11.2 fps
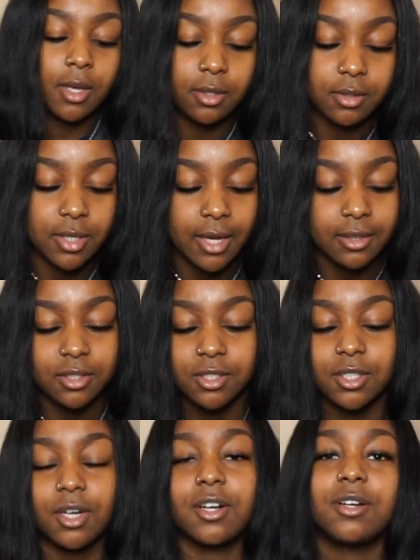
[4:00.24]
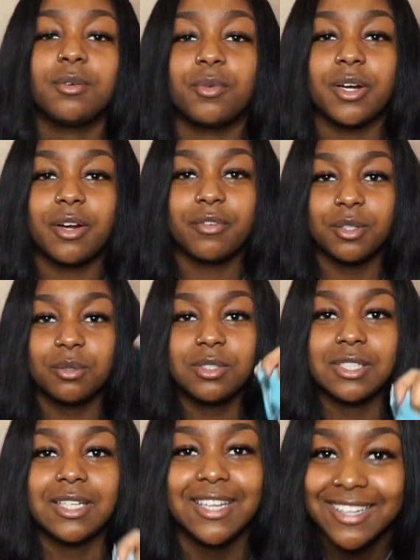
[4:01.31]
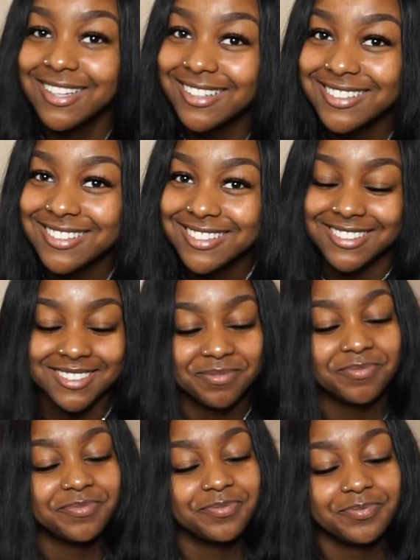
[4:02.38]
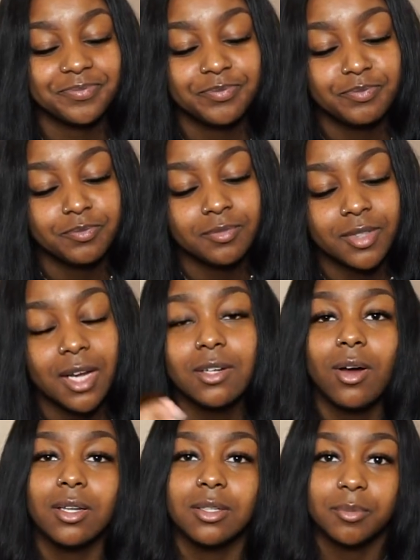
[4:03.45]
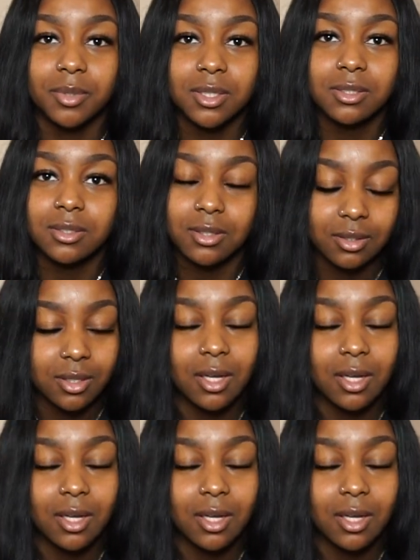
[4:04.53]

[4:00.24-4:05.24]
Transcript: You take the shirt wherever you slit it. I know I look busted,